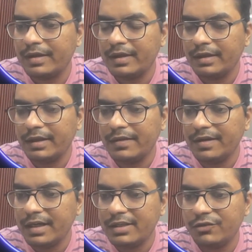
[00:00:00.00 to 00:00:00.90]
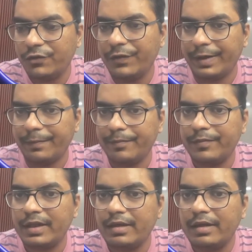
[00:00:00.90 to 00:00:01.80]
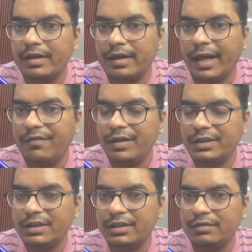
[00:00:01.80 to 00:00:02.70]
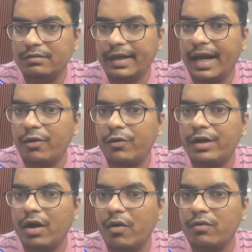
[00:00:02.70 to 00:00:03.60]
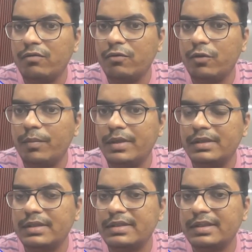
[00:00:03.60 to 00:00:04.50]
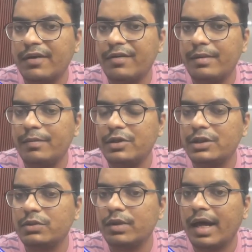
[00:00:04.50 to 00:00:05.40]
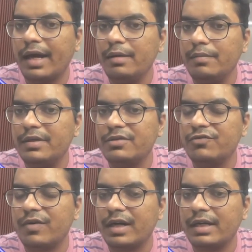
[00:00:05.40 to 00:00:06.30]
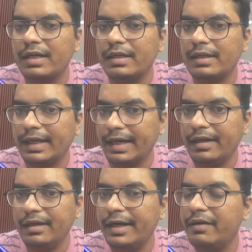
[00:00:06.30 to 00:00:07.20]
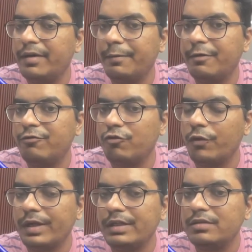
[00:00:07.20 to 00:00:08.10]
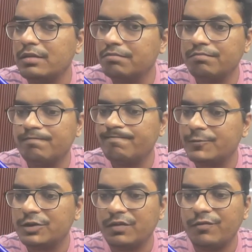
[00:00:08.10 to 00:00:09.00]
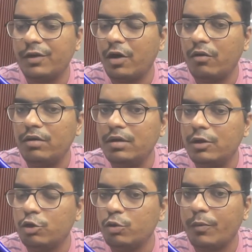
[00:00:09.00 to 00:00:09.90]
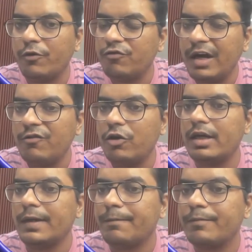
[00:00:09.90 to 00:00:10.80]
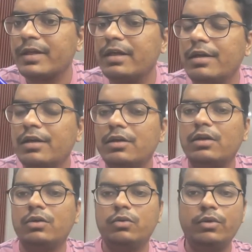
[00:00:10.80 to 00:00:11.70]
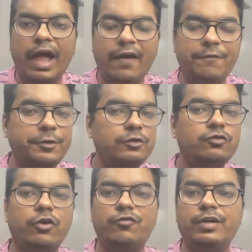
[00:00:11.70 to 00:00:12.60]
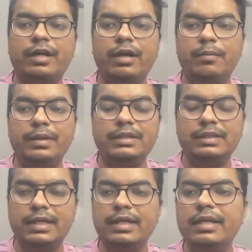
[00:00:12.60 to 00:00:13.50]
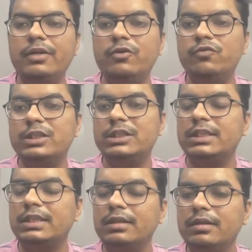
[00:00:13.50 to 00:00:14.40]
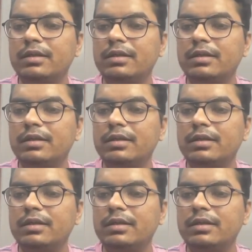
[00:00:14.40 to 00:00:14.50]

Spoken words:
The result is 3, and if I just calculate now, 4 plus 3 is 7, plus 2 9, plus 1 10, 10 divided by 4 is somewhere around 2.5 only. So the average is not working, but suddenly you would see